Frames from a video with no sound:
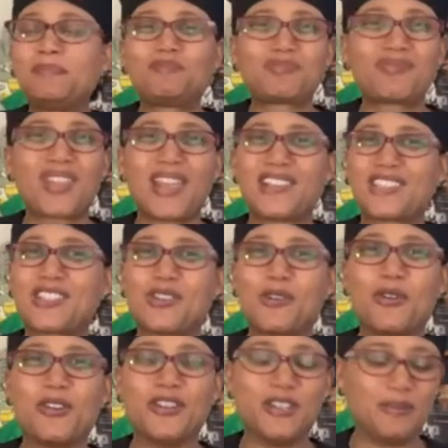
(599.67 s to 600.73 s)
that's so
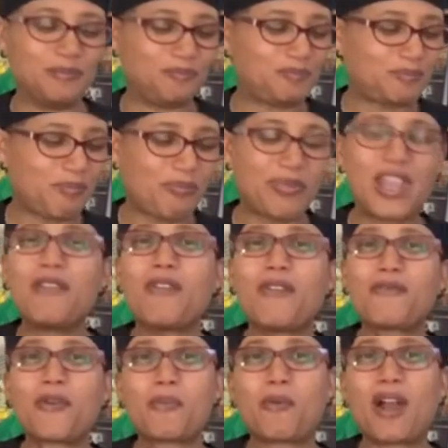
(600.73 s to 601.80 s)
good.
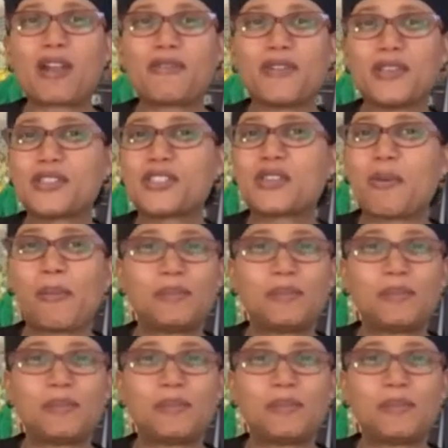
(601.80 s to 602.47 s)
Even for breakfast,